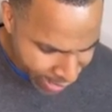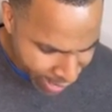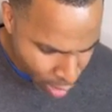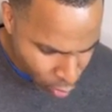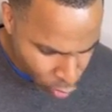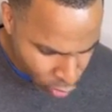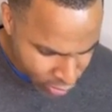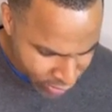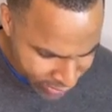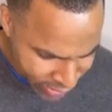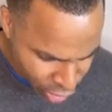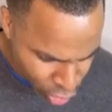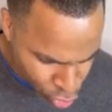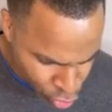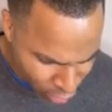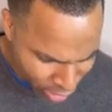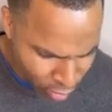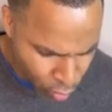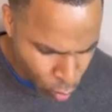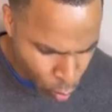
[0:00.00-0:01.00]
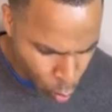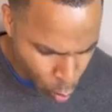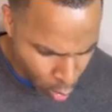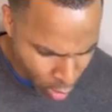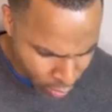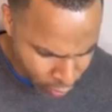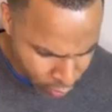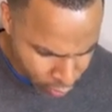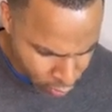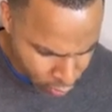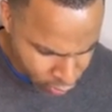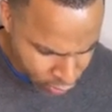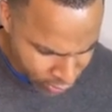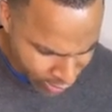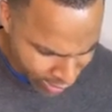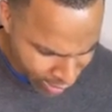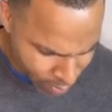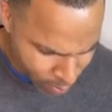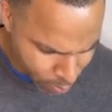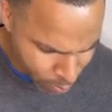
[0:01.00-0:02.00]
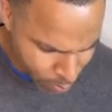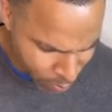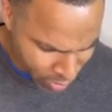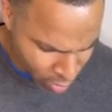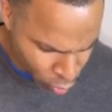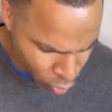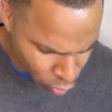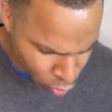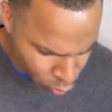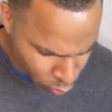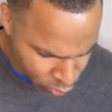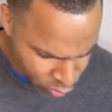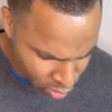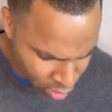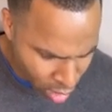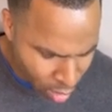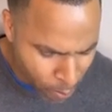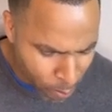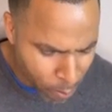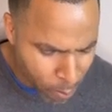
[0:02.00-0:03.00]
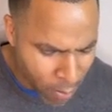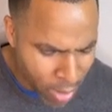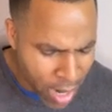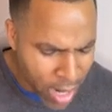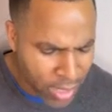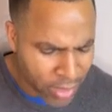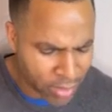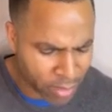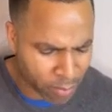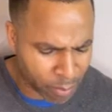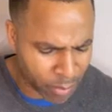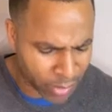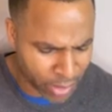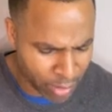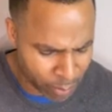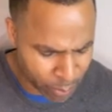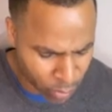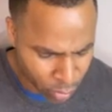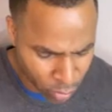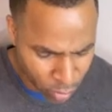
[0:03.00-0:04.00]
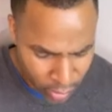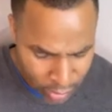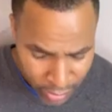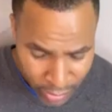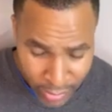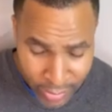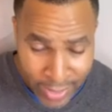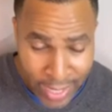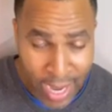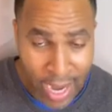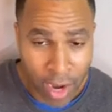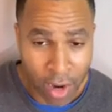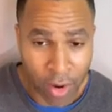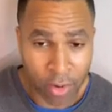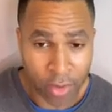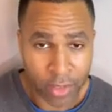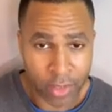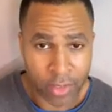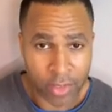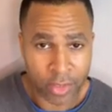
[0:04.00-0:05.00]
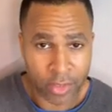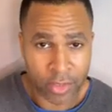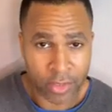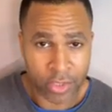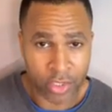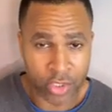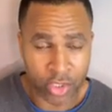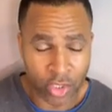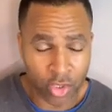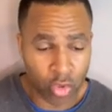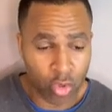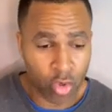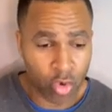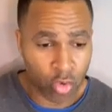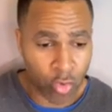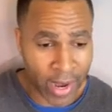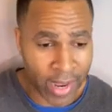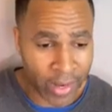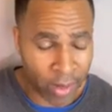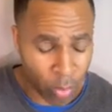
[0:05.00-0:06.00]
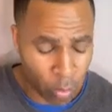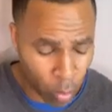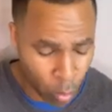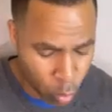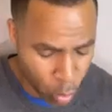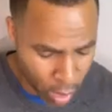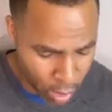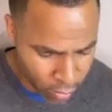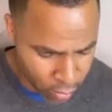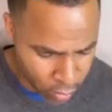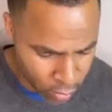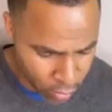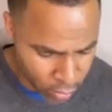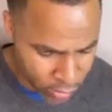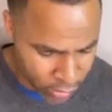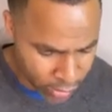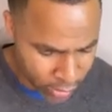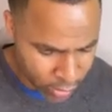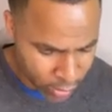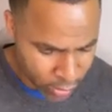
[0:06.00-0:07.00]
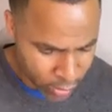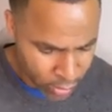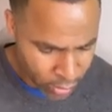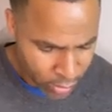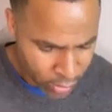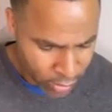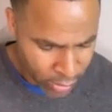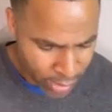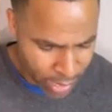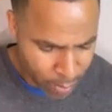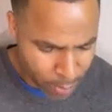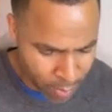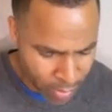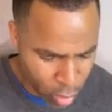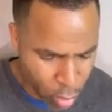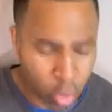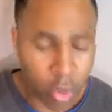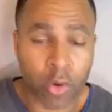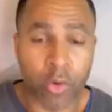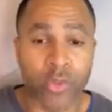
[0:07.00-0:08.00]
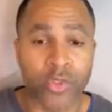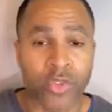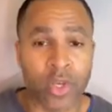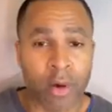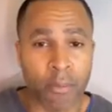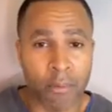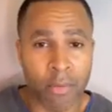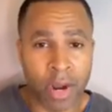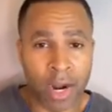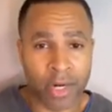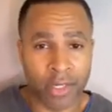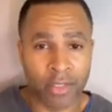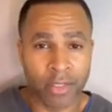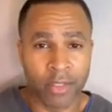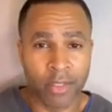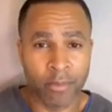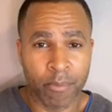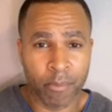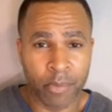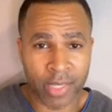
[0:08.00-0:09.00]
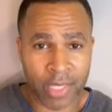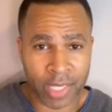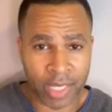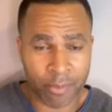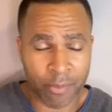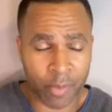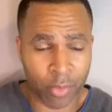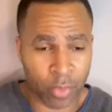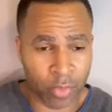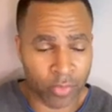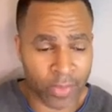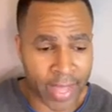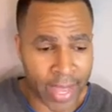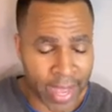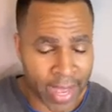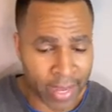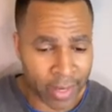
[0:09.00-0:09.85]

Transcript: did great wonders and miracles among the people. Now, to do great wonders and miracles among people that